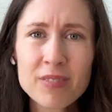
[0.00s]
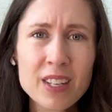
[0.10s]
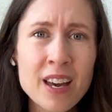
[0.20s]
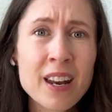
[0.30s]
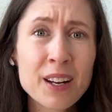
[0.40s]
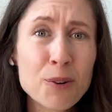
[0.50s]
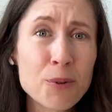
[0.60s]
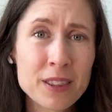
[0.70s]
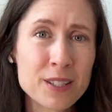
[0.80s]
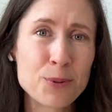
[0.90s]
I don't
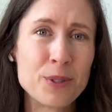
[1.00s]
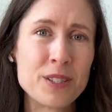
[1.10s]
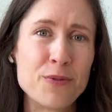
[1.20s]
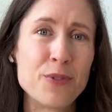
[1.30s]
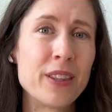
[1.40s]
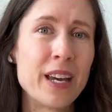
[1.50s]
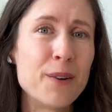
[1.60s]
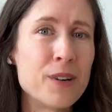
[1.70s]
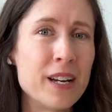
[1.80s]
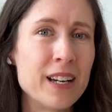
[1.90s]
want this quilt to feel
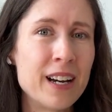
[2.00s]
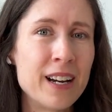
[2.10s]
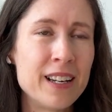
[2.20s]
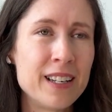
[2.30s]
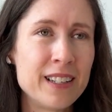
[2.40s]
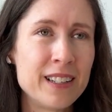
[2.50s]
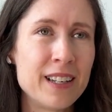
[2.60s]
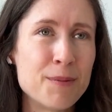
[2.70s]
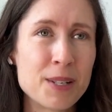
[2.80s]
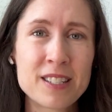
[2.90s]
that way. I
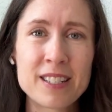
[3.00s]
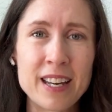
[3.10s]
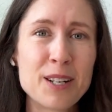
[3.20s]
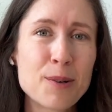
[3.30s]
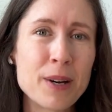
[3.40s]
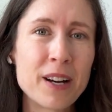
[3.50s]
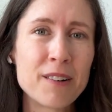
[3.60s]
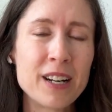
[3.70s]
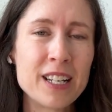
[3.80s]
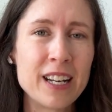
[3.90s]
am excited about it
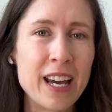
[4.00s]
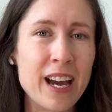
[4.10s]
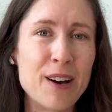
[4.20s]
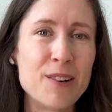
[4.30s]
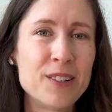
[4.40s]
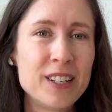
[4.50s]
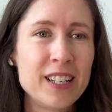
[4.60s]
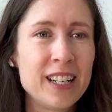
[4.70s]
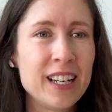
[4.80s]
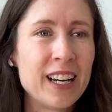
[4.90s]
right now.
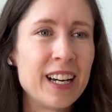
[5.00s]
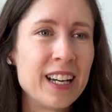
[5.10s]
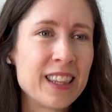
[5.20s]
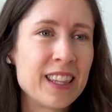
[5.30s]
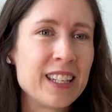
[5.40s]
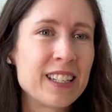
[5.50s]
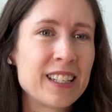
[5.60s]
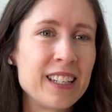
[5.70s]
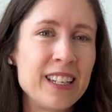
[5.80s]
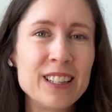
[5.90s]
I
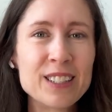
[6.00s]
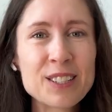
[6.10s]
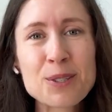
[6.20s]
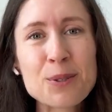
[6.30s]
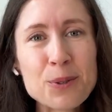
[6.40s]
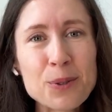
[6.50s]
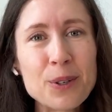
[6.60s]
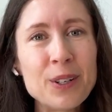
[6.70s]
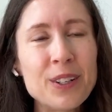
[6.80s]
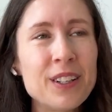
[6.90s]
think it looks
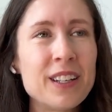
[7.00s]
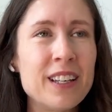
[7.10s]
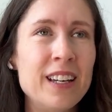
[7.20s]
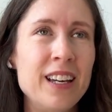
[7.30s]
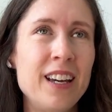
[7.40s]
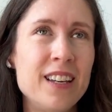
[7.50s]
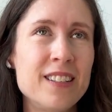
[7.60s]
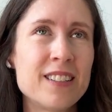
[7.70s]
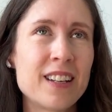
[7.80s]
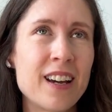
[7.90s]
cool,
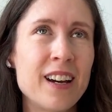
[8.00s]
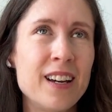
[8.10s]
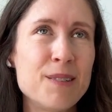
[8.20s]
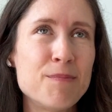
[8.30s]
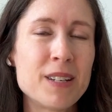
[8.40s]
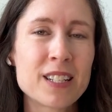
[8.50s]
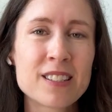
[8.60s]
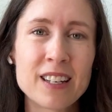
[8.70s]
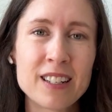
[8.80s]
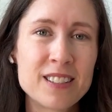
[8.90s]
and I'm
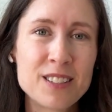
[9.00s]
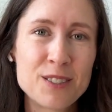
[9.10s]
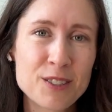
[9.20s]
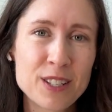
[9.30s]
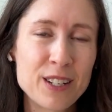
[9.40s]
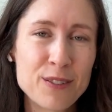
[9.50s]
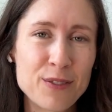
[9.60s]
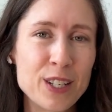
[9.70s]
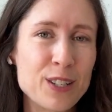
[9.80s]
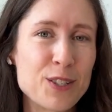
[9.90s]
excited to just get it
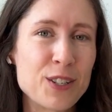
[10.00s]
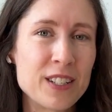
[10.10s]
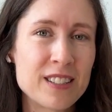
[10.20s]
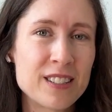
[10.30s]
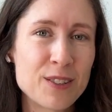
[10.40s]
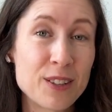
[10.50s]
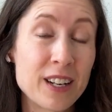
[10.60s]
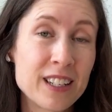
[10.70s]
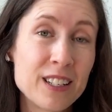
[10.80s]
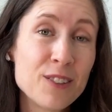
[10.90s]
finished and so that
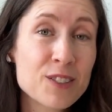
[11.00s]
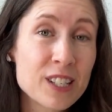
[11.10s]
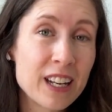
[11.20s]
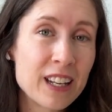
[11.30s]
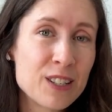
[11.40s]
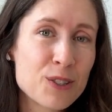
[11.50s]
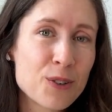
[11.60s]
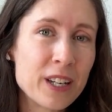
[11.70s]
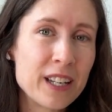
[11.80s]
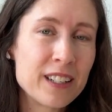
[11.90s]
I can use it and
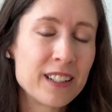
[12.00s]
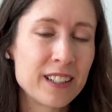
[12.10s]
enjoy it.